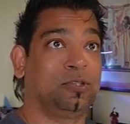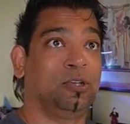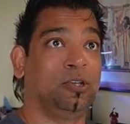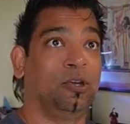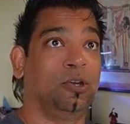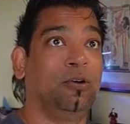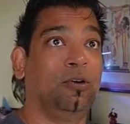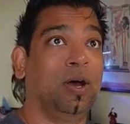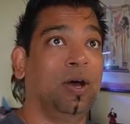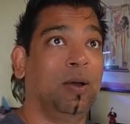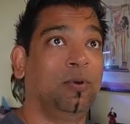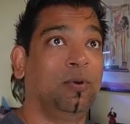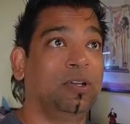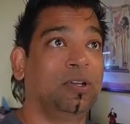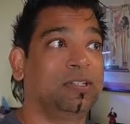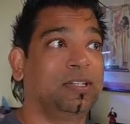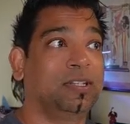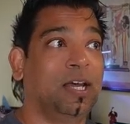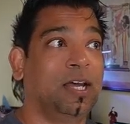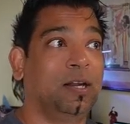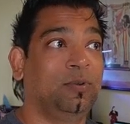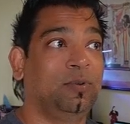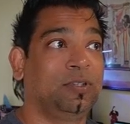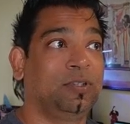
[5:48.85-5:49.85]
So I'm going to
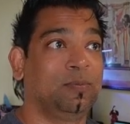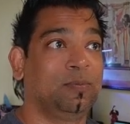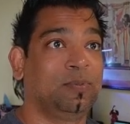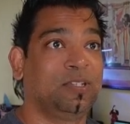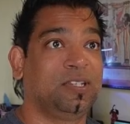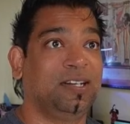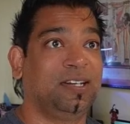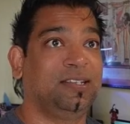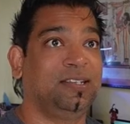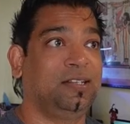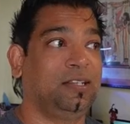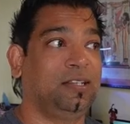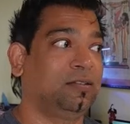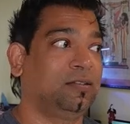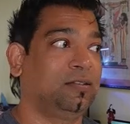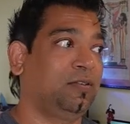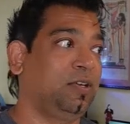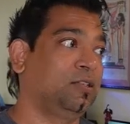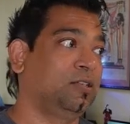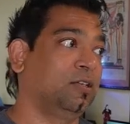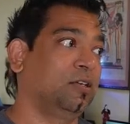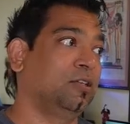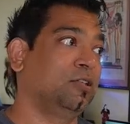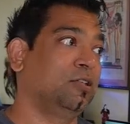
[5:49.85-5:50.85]
start with some statistics
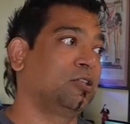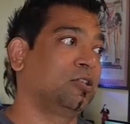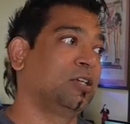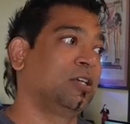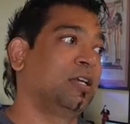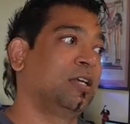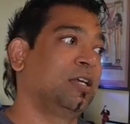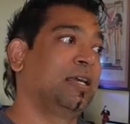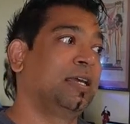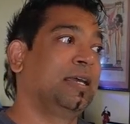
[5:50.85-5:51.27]
research.